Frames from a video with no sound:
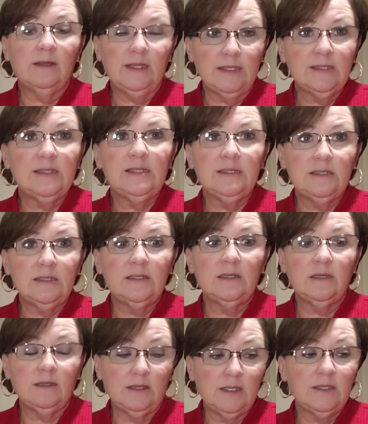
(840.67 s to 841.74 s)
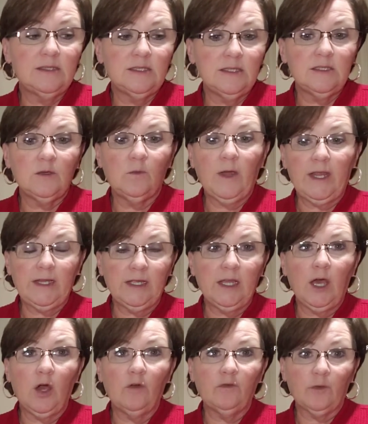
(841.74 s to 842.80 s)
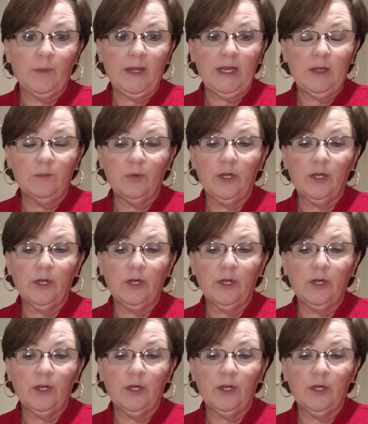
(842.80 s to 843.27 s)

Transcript: This is the way to go for peanut